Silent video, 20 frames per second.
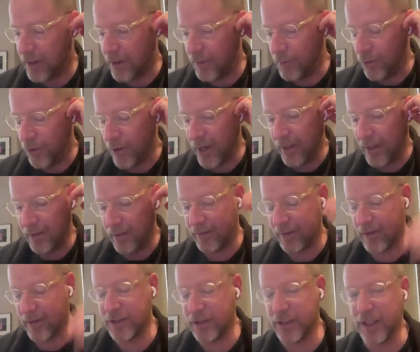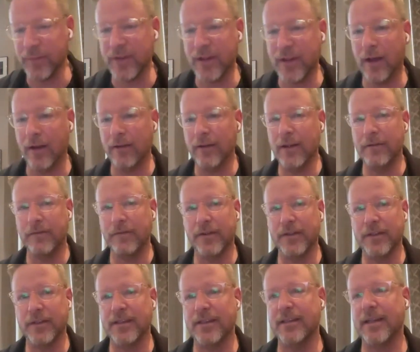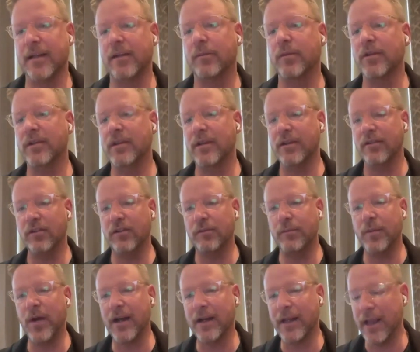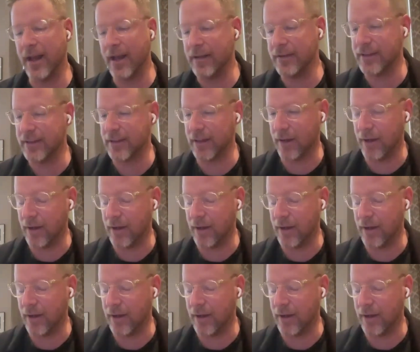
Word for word: Good morning. It's uh, James Connolly for Sustainable Dish Podcast.